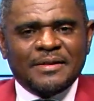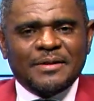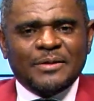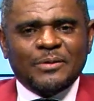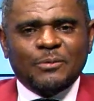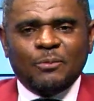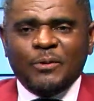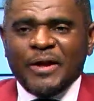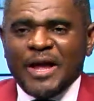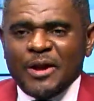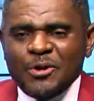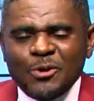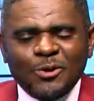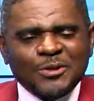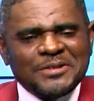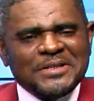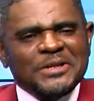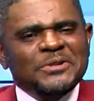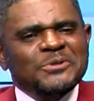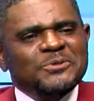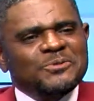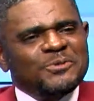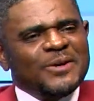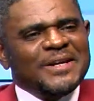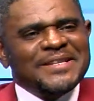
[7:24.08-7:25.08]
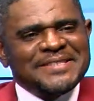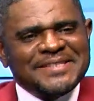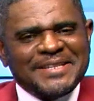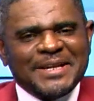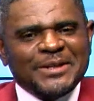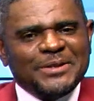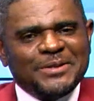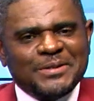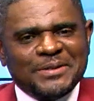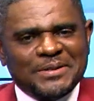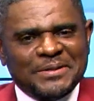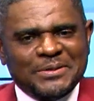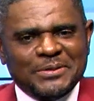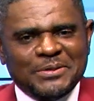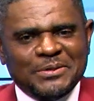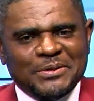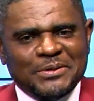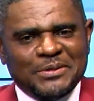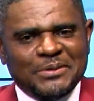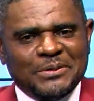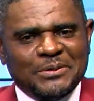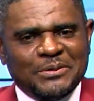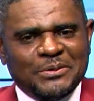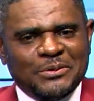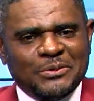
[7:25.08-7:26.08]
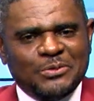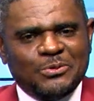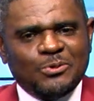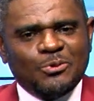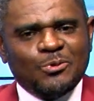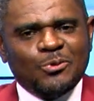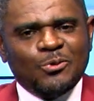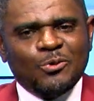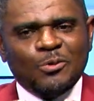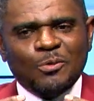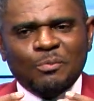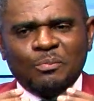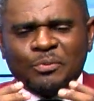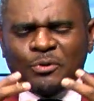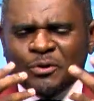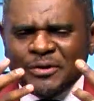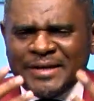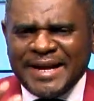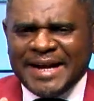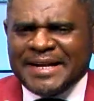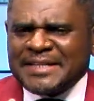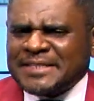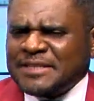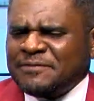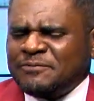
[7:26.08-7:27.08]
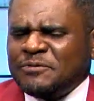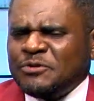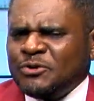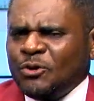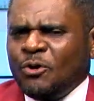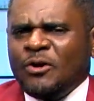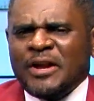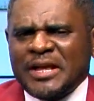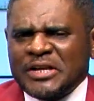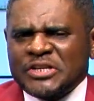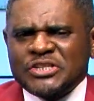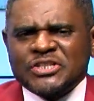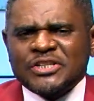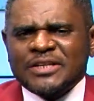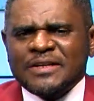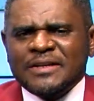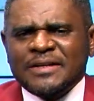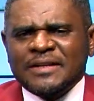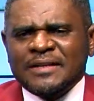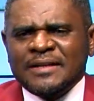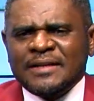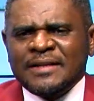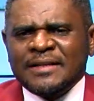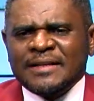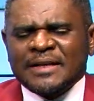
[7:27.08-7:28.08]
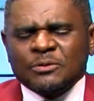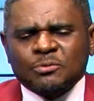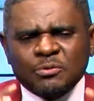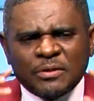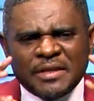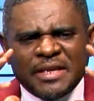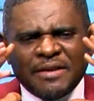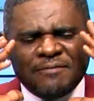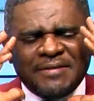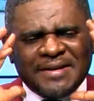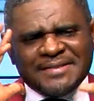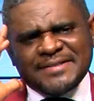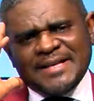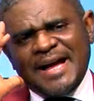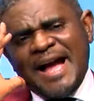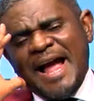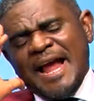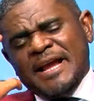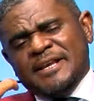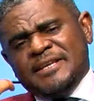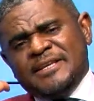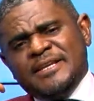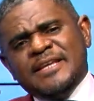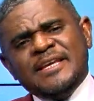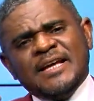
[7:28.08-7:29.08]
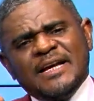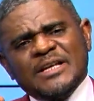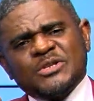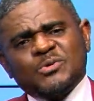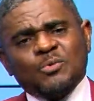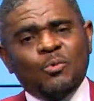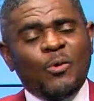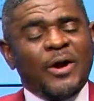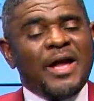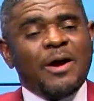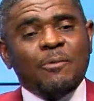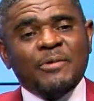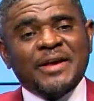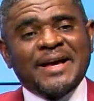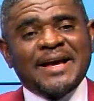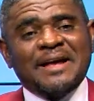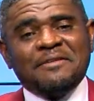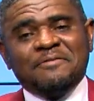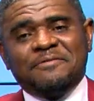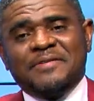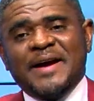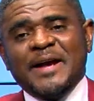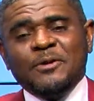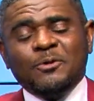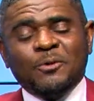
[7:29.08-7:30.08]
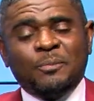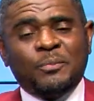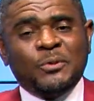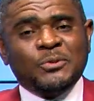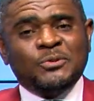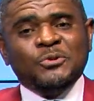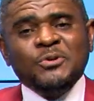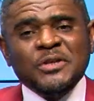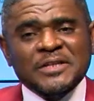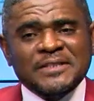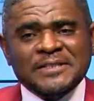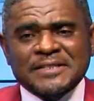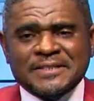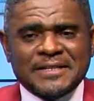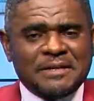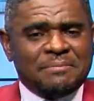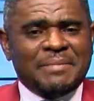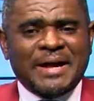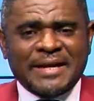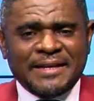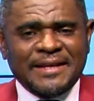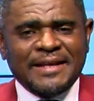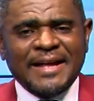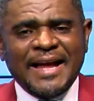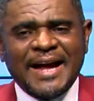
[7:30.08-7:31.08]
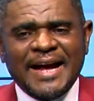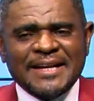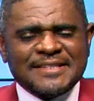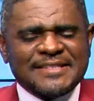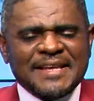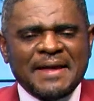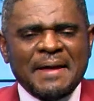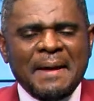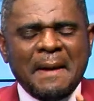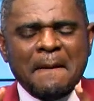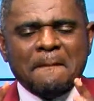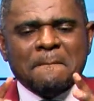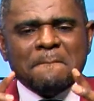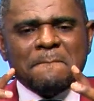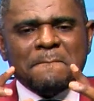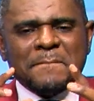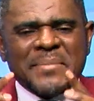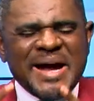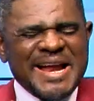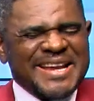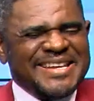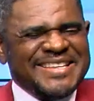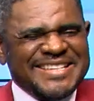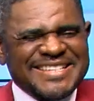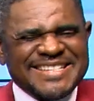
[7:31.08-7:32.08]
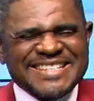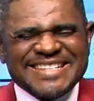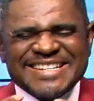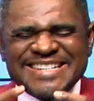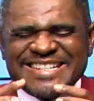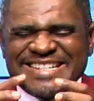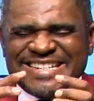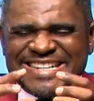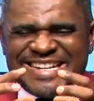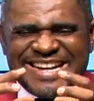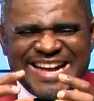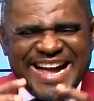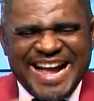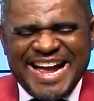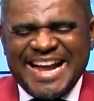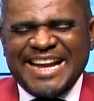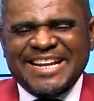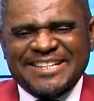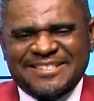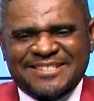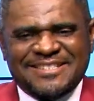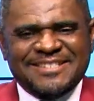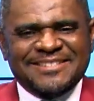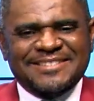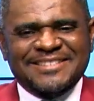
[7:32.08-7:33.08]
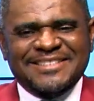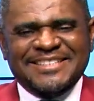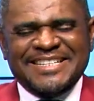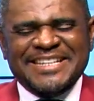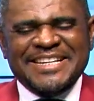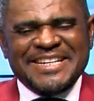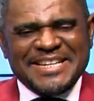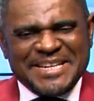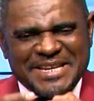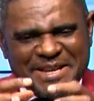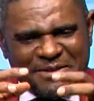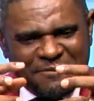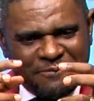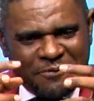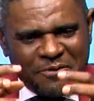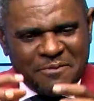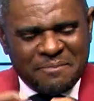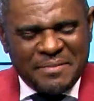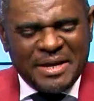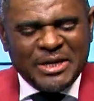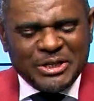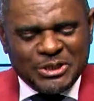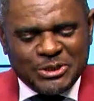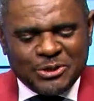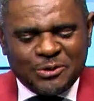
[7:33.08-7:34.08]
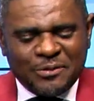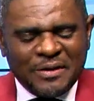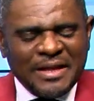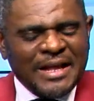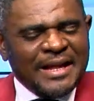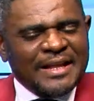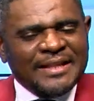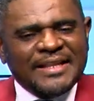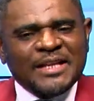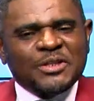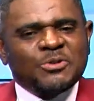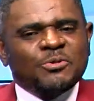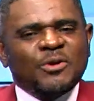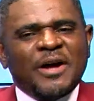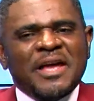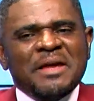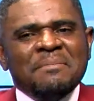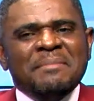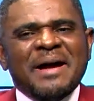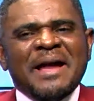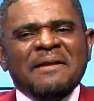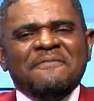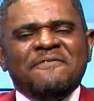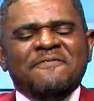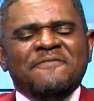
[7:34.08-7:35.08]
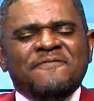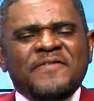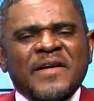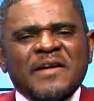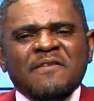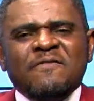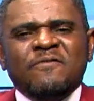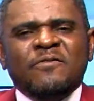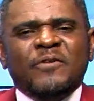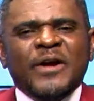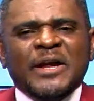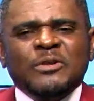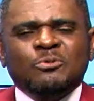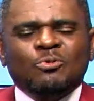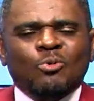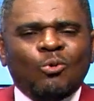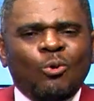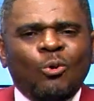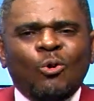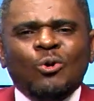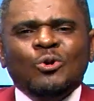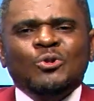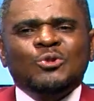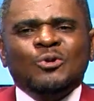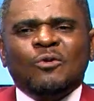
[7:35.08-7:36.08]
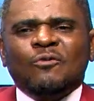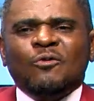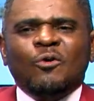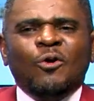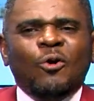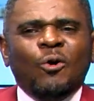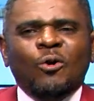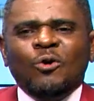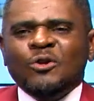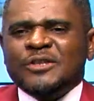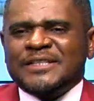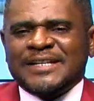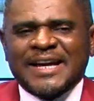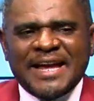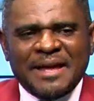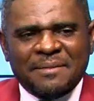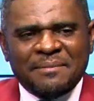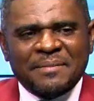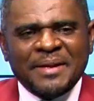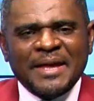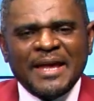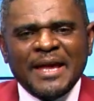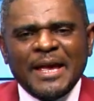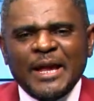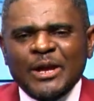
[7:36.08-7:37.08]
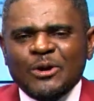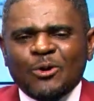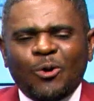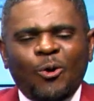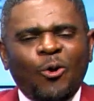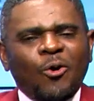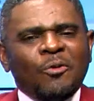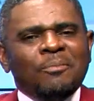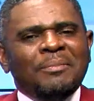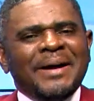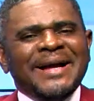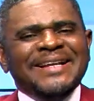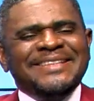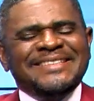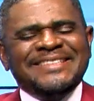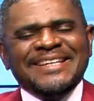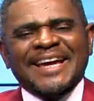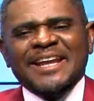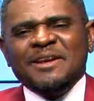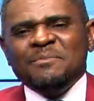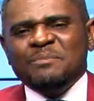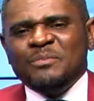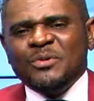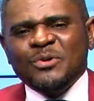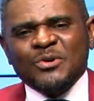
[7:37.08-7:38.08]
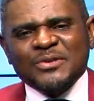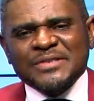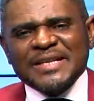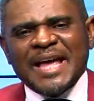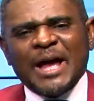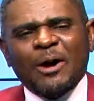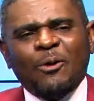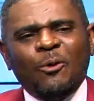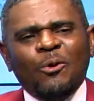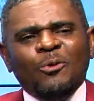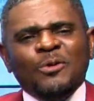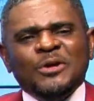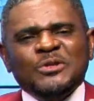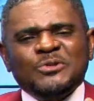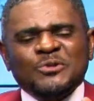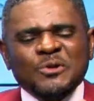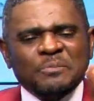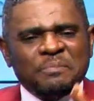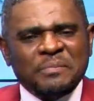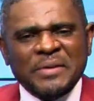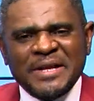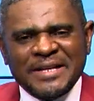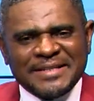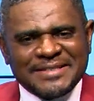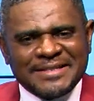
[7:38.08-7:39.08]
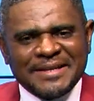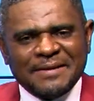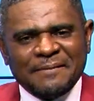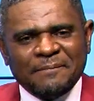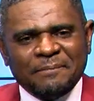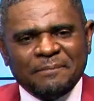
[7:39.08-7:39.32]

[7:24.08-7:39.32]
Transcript: We are not interested to productive knowledge that will give us ideas where we can find opportunities and money. I say money hides in information. That's why my favorite quote of all time, in all my 10 books, I always repeat,